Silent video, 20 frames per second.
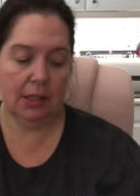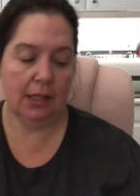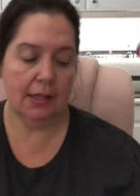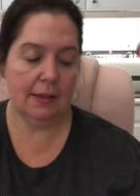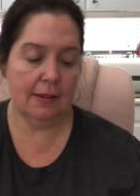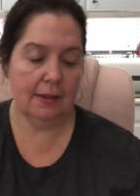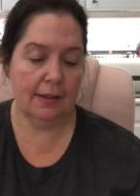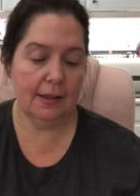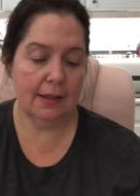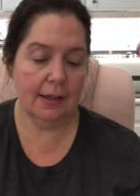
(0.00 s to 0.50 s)

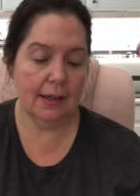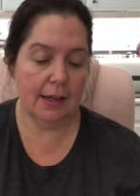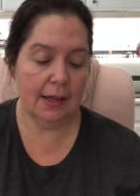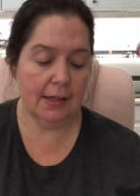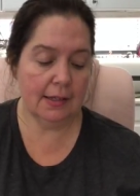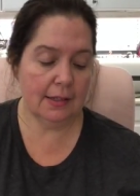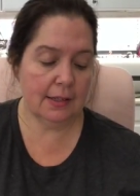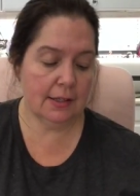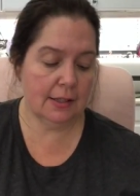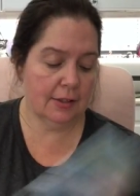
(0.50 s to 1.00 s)
got
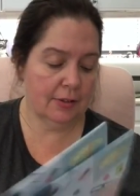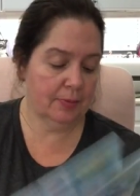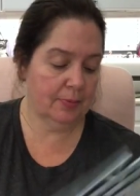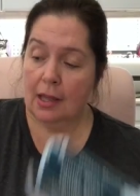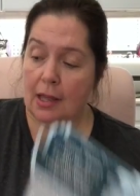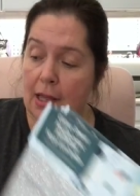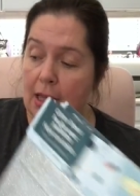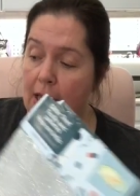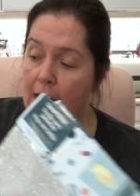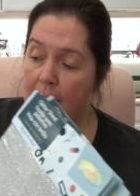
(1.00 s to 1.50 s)
that.
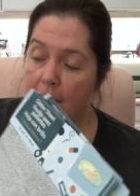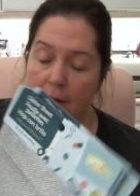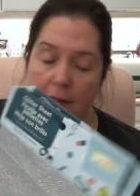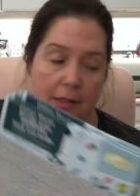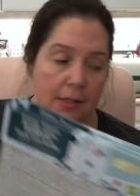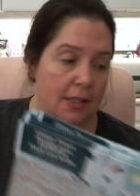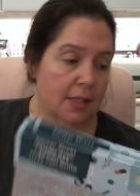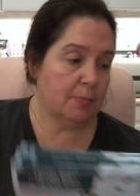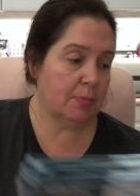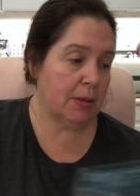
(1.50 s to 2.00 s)
And
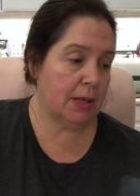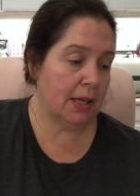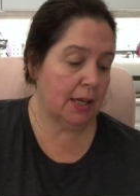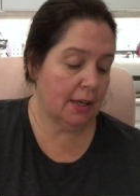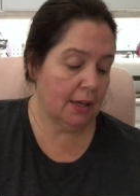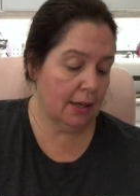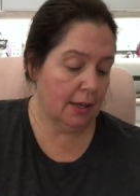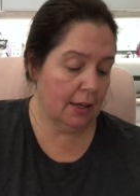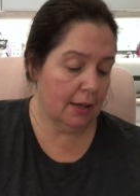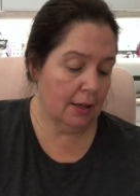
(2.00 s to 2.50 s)

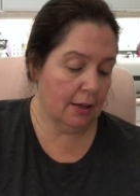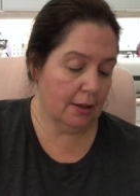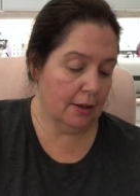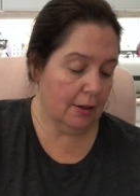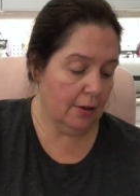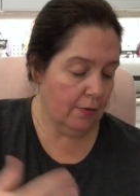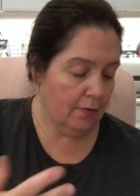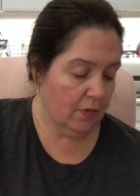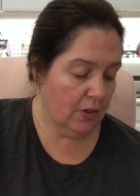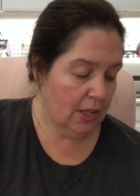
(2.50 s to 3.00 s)
speaking
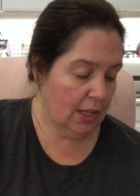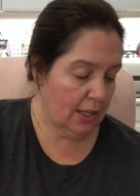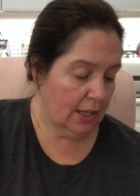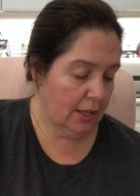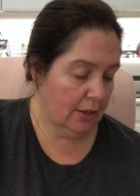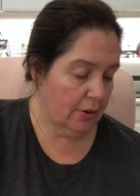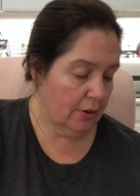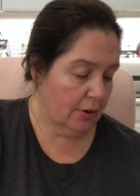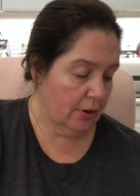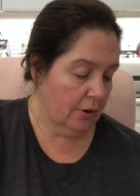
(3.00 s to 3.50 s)
of
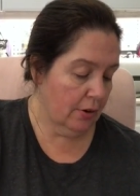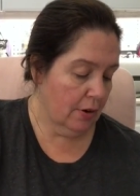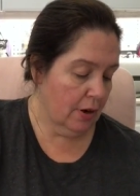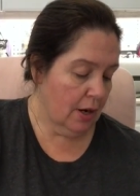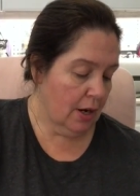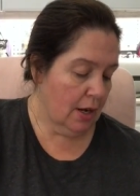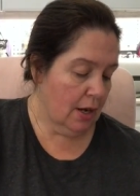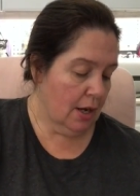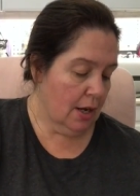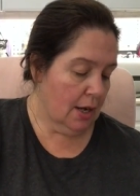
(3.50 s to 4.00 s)
glitter
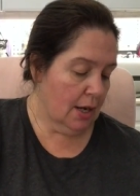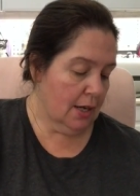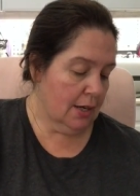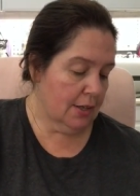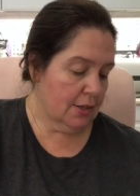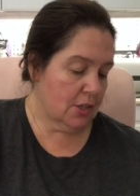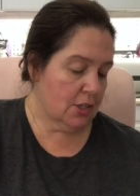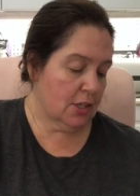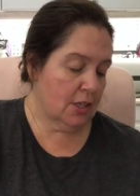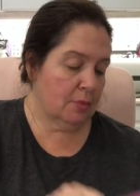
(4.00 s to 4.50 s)
in
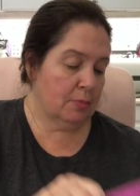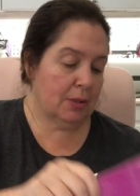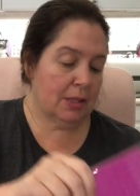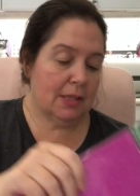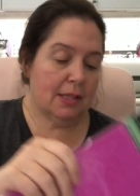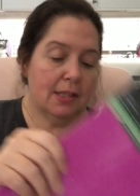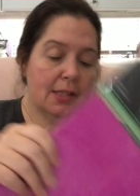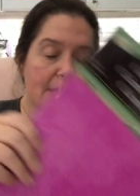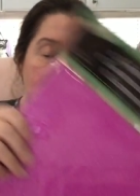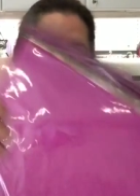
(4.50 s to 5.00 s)
a sheet, but
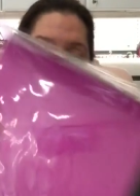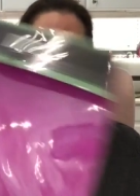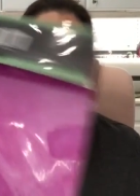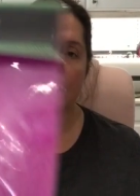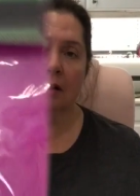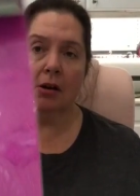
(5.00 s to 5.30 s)
this is the